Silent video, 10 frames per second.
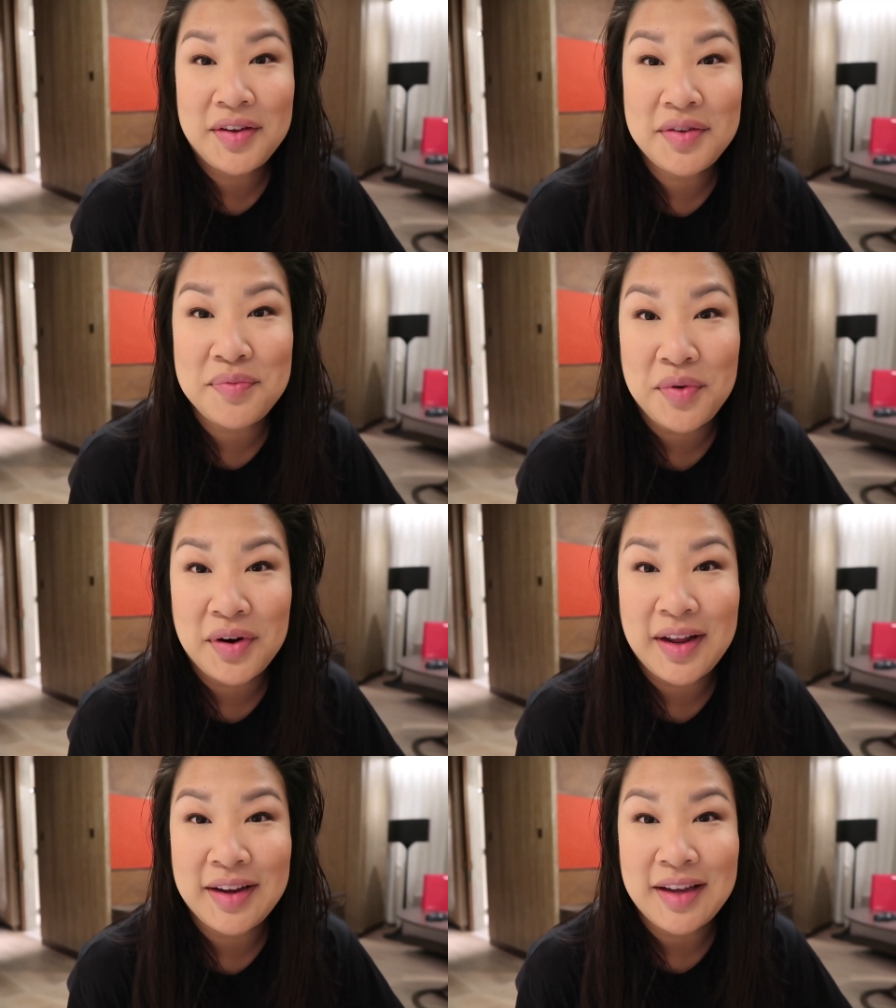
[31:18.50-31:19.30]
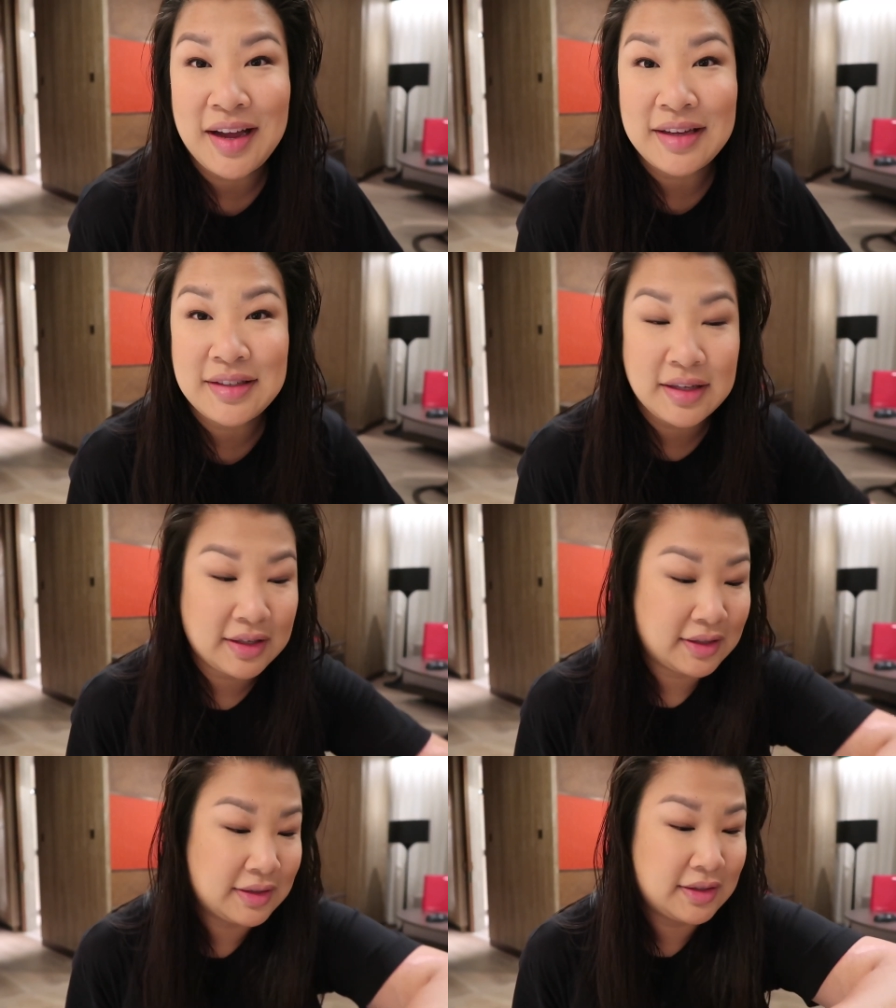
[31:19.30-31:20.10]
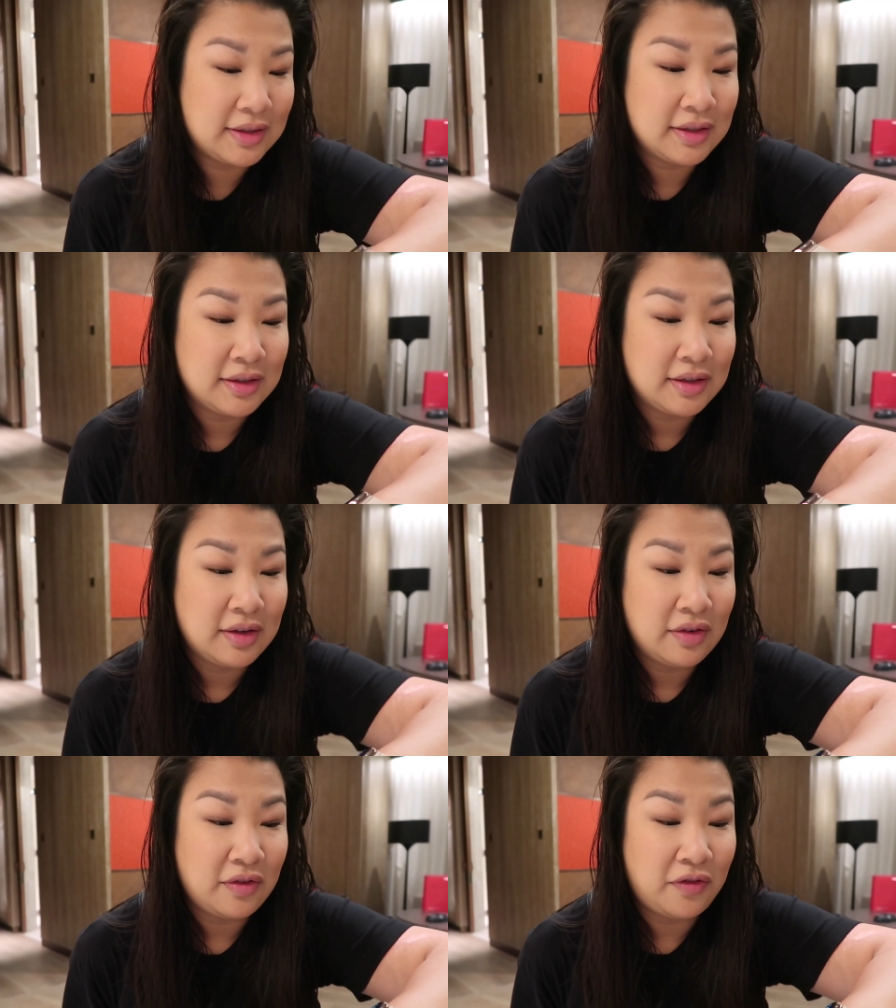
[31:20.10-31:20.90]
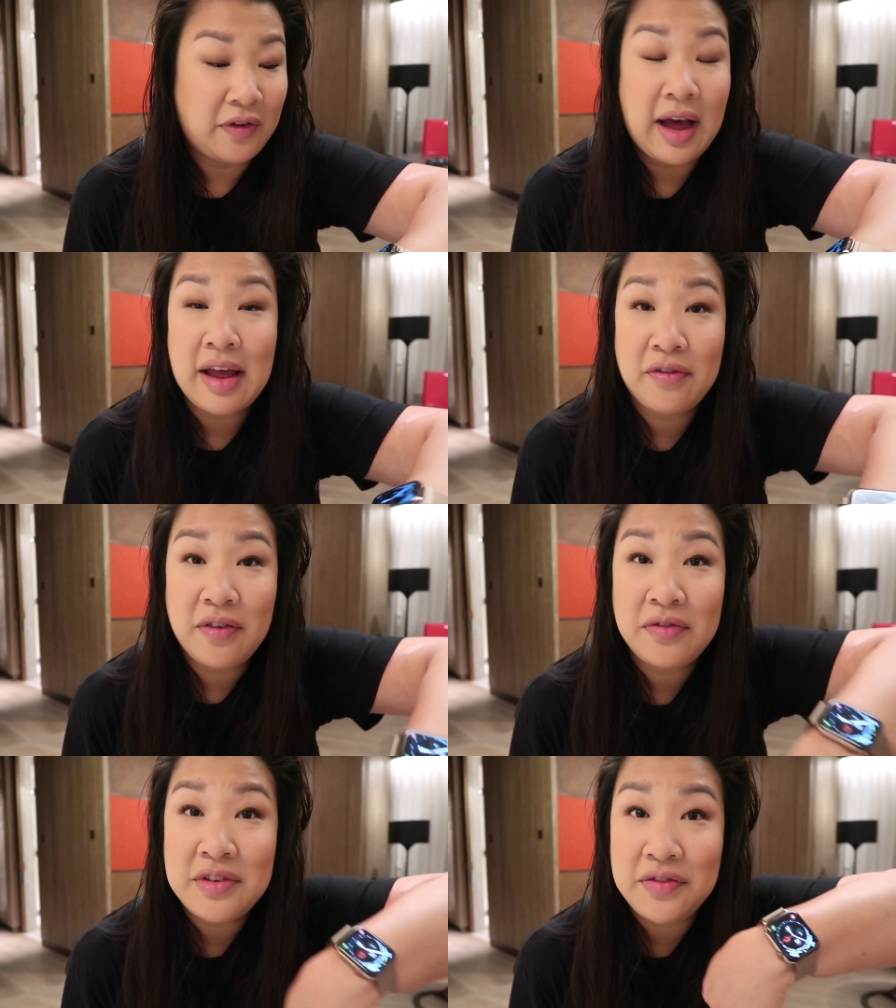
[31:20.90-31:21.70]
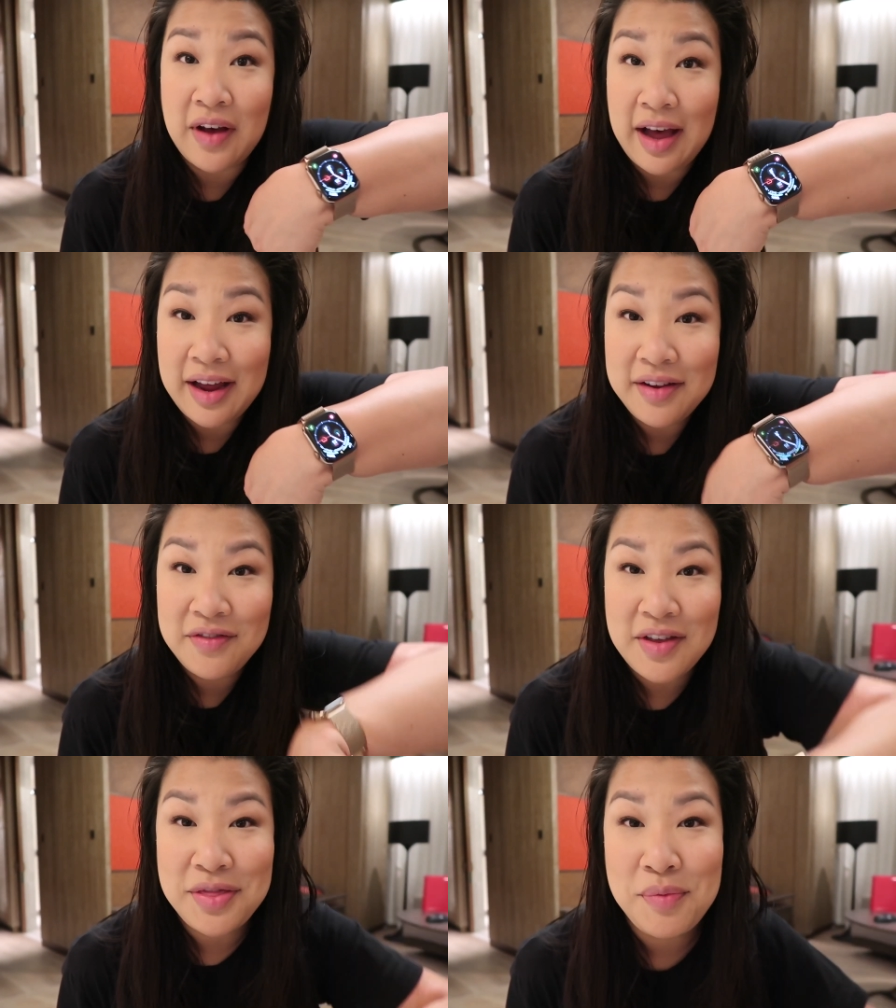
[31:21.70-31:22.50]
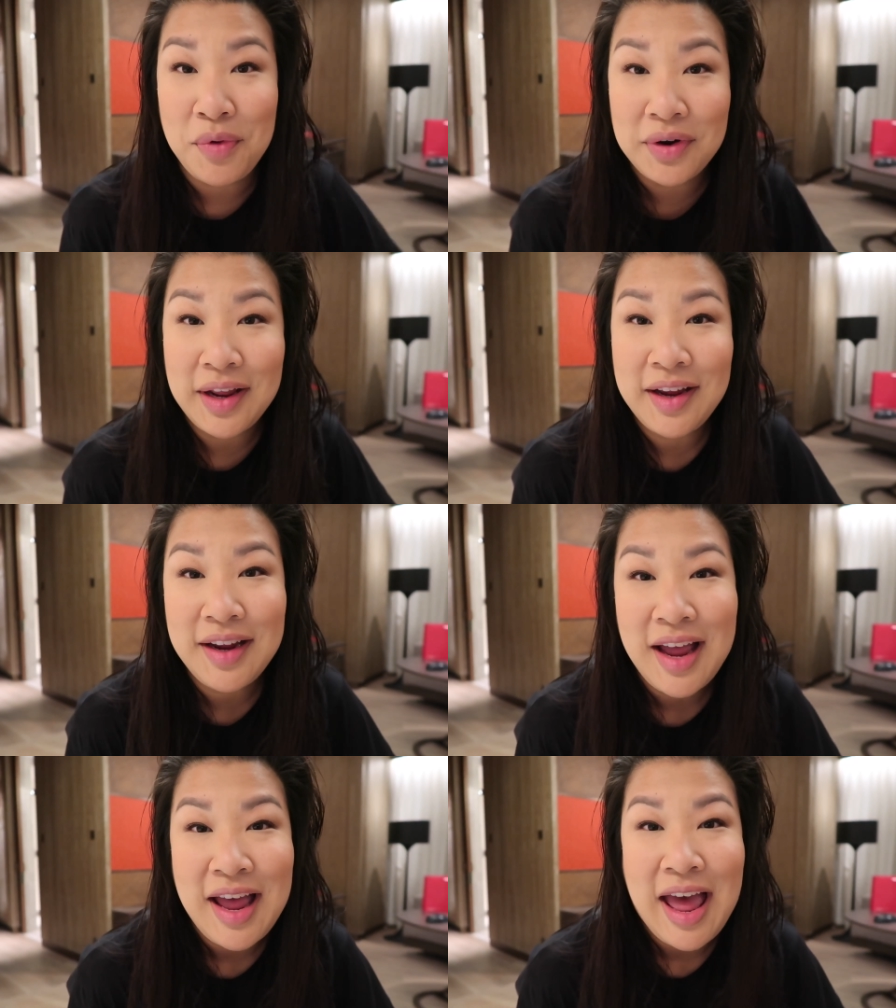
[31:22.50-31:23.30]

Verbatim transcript: Good morning, guys. It is 5.55 in the morning